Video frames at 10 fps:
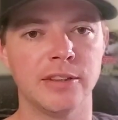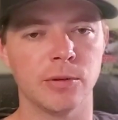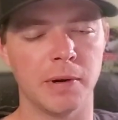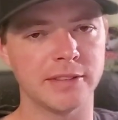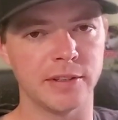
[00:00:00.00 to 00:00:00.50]

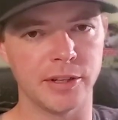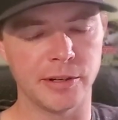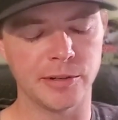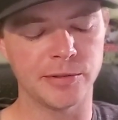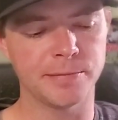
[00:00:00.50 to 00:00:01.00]
the rest of
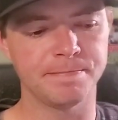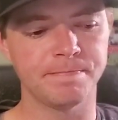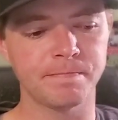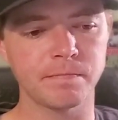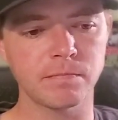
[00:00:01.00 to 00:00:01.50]
those
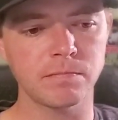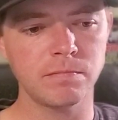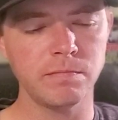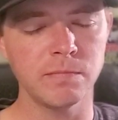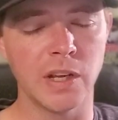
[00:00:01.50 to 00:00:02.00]

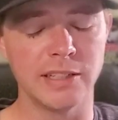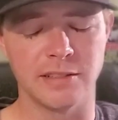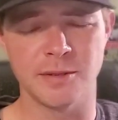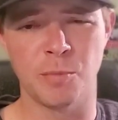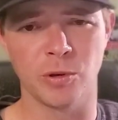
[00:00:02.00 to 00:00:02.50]

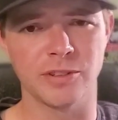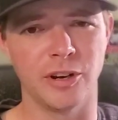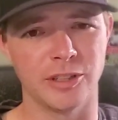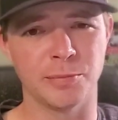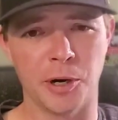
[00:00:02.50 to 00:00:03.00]
is the sports
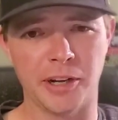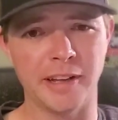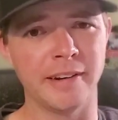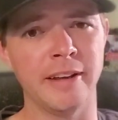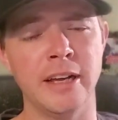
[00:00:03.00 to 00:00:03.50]
cards market.